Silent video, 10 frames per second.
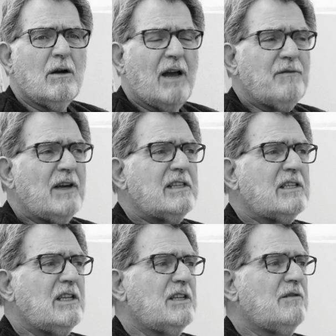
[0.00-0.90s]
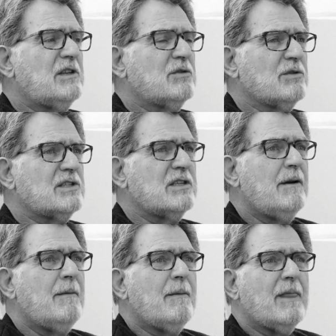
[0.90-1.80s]
I find that the individuals,
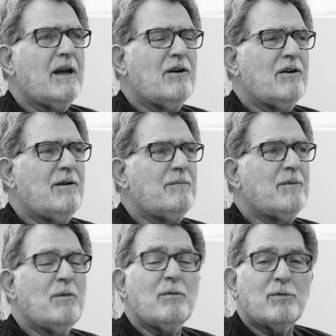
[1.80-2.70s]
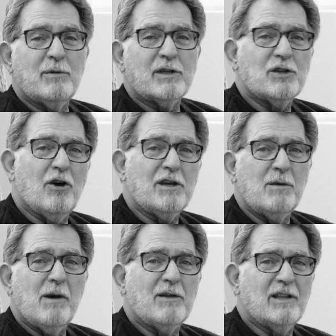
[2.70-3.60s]
remember we were
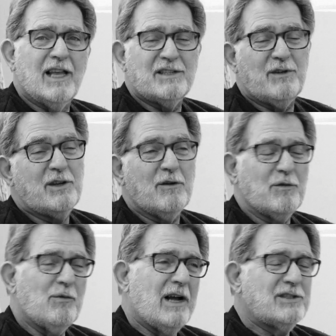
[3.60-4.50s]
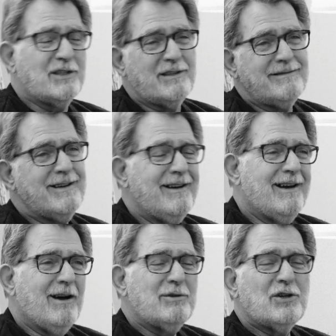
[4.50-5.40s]
talking about in the last video, if you watched it,
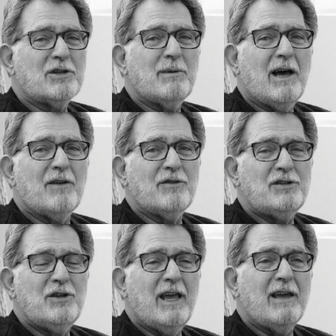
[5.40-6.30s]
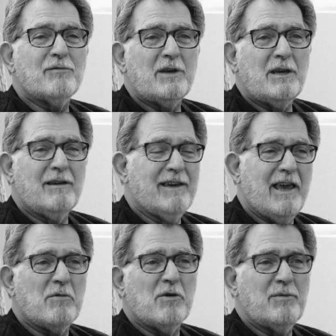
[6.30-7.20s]
we talked about how every
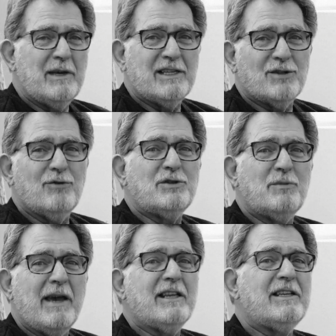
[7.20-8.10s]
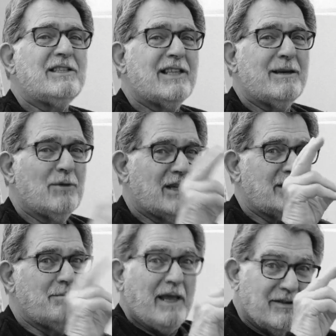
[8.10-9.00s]
camera being sold in Japan is labeled
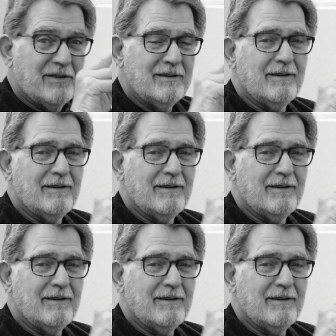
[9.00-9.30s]
as mint.